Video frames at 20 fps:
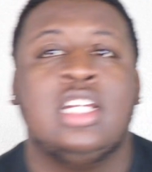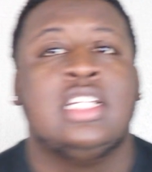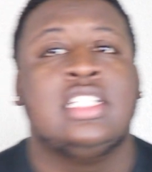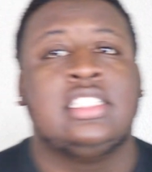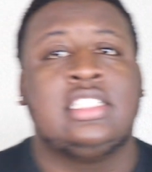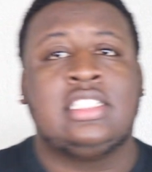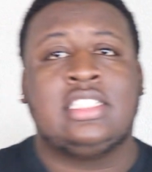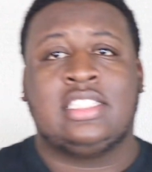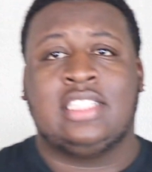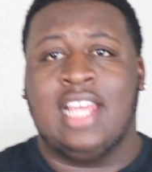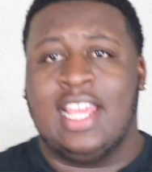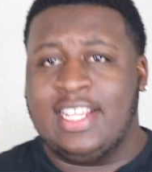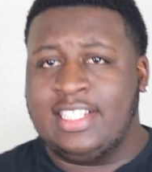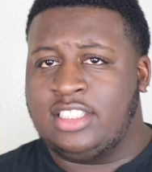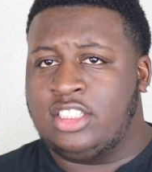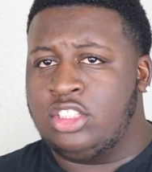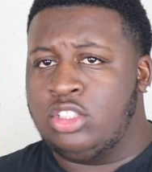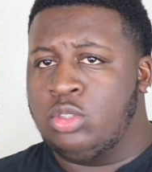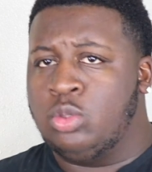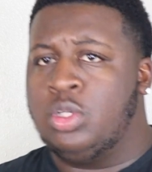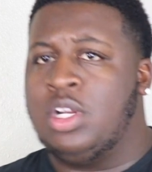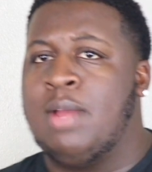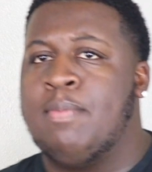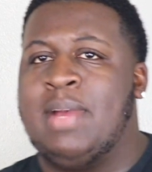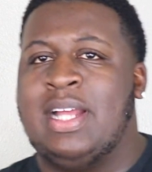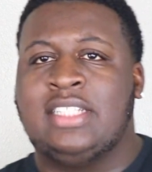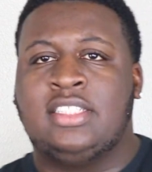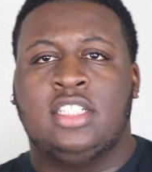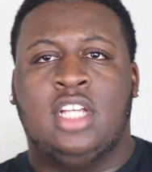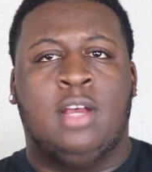Stay tuned, I'm
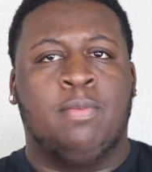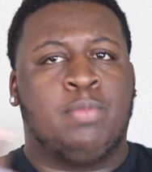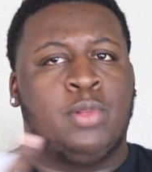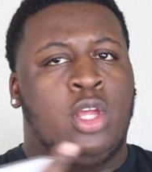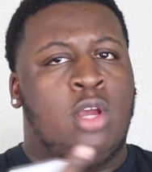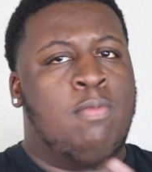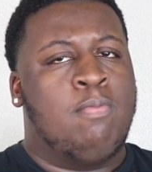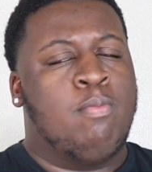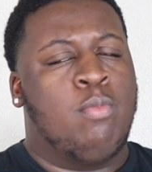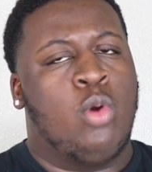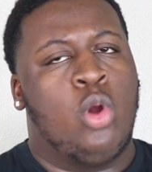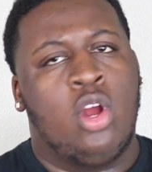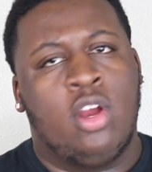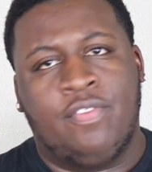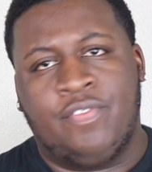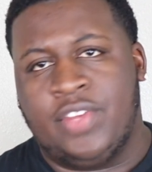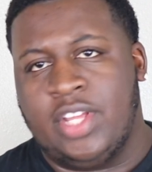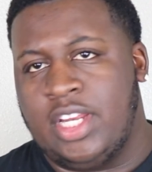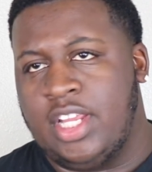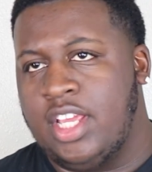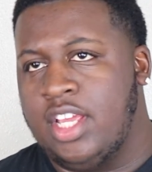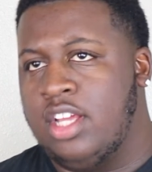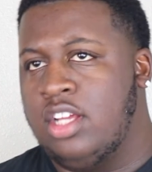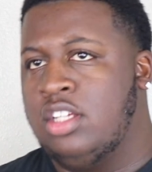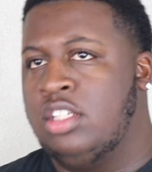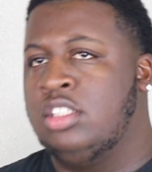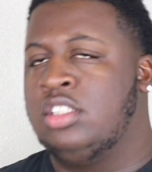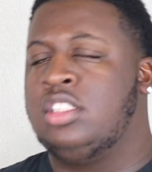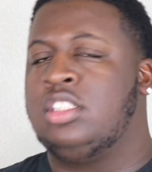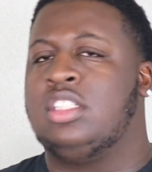about to upload more
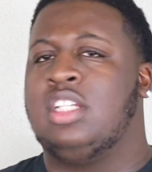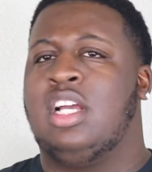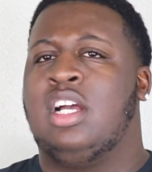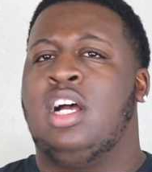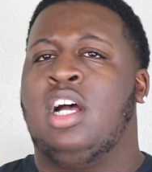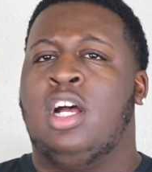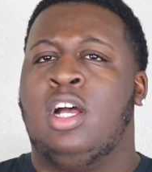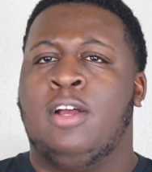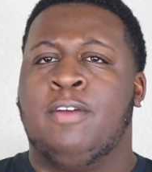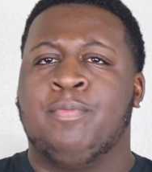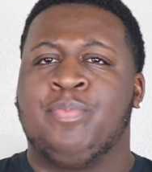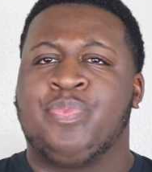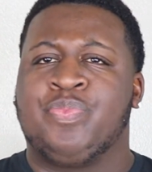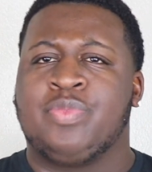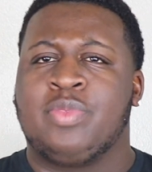videos. Um,